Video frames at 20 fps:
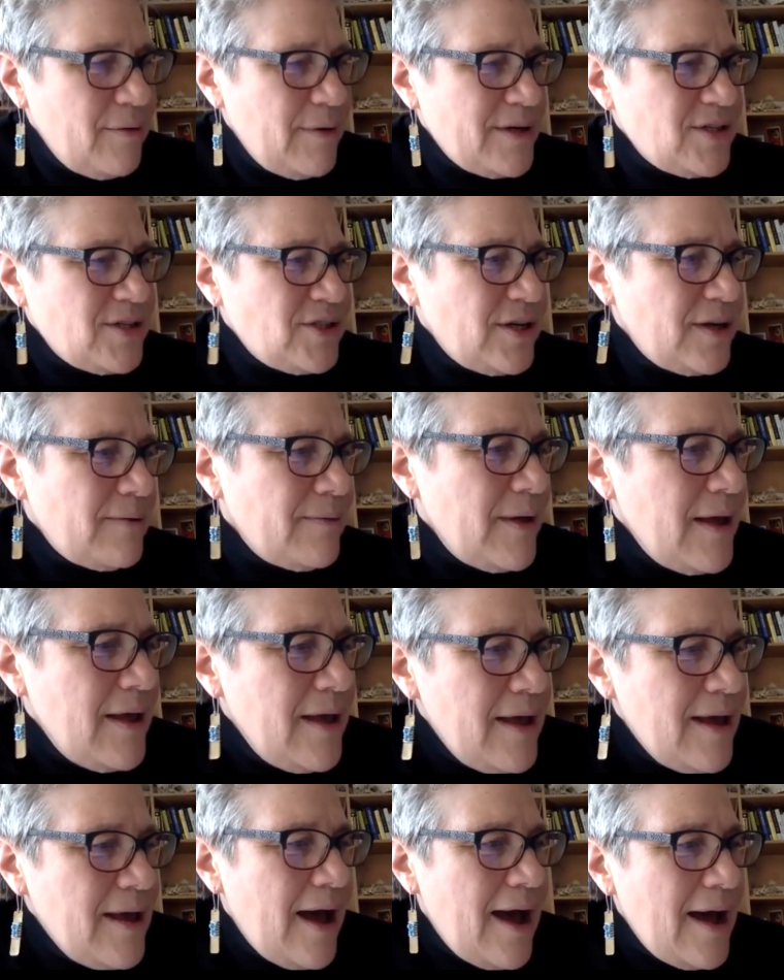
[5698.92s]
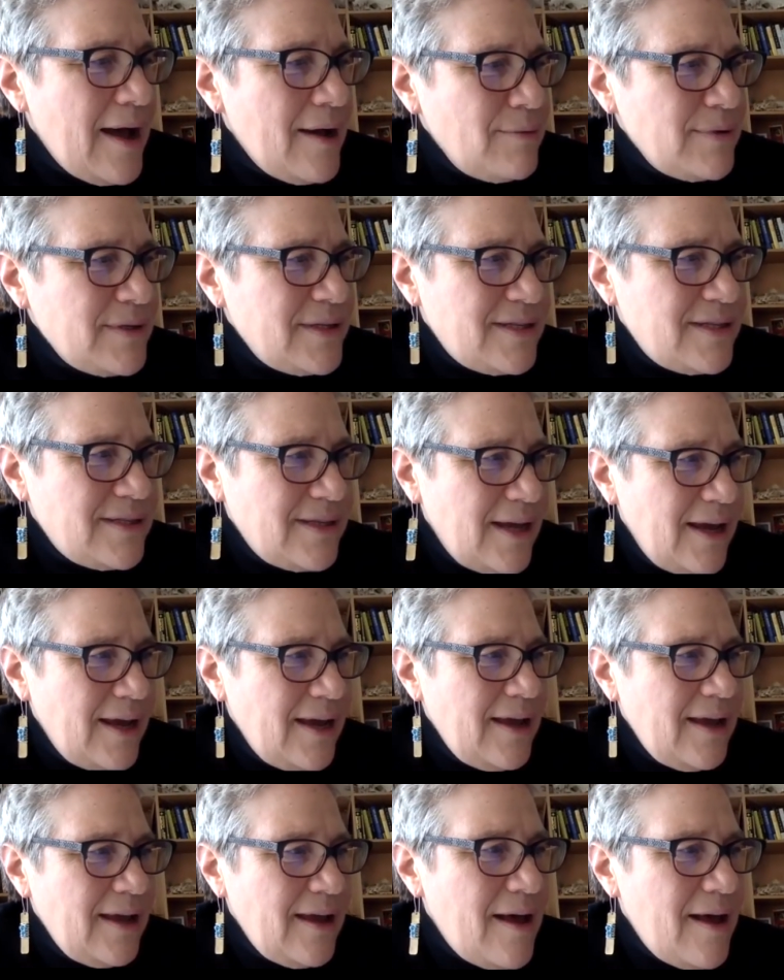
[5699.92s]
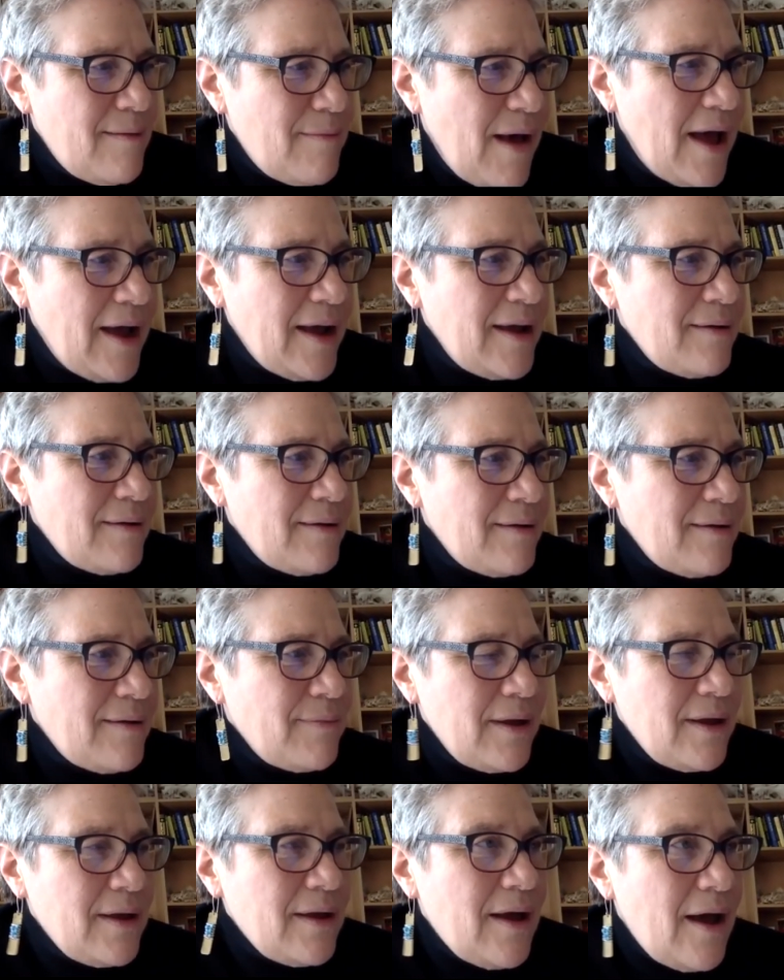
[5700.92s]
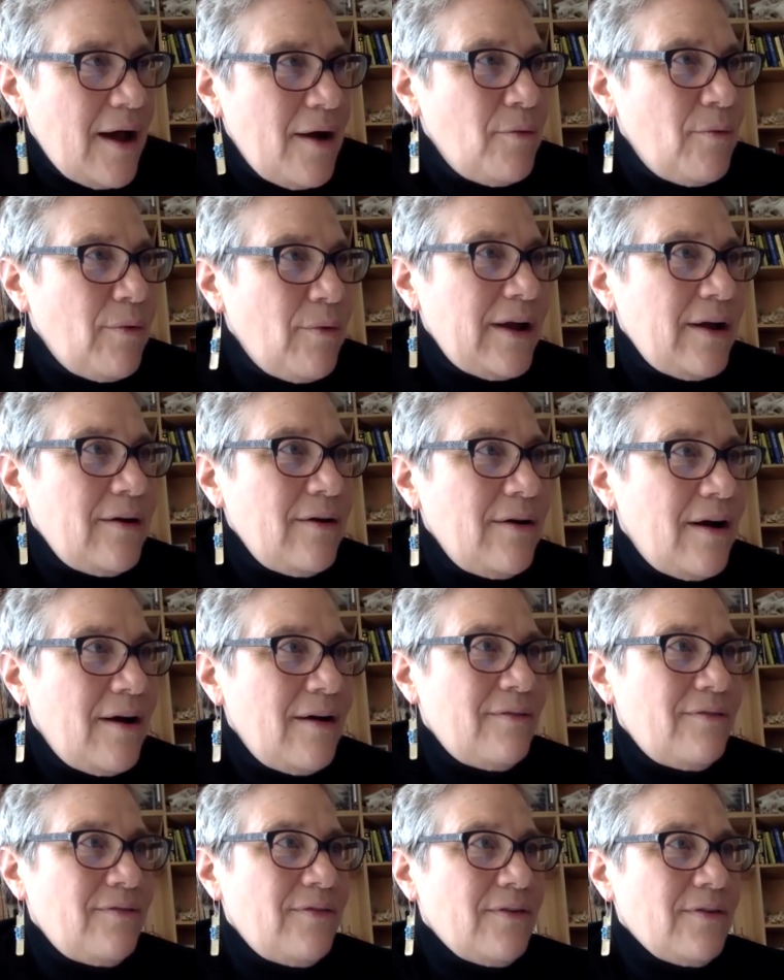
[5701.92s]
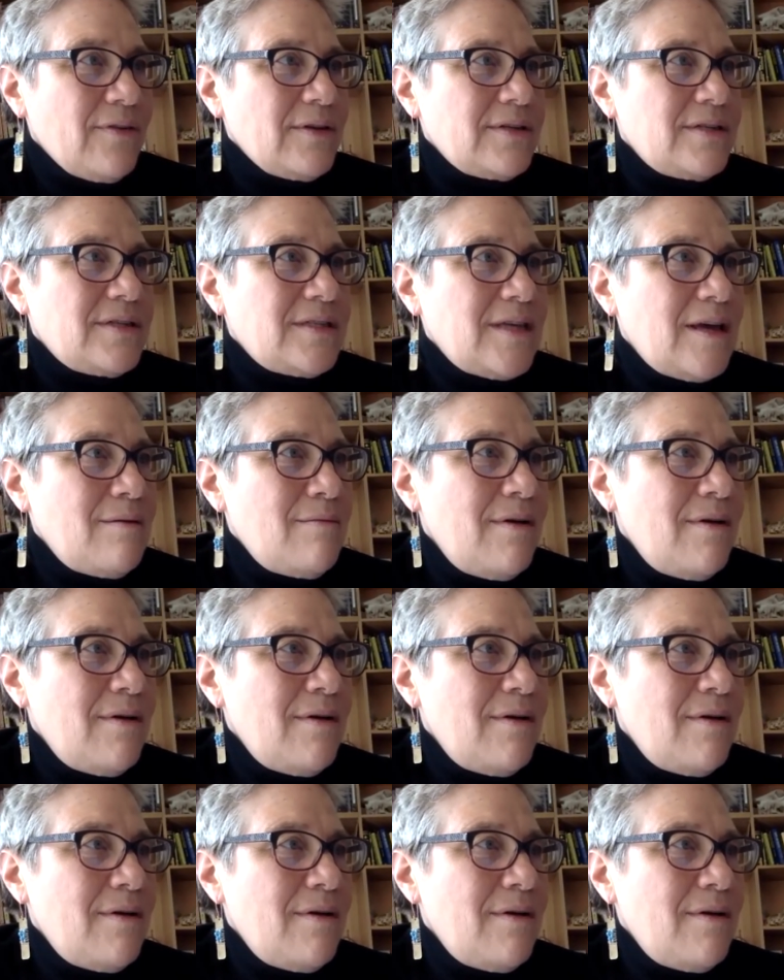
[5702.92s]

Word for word: question. I would say um, I am aware of some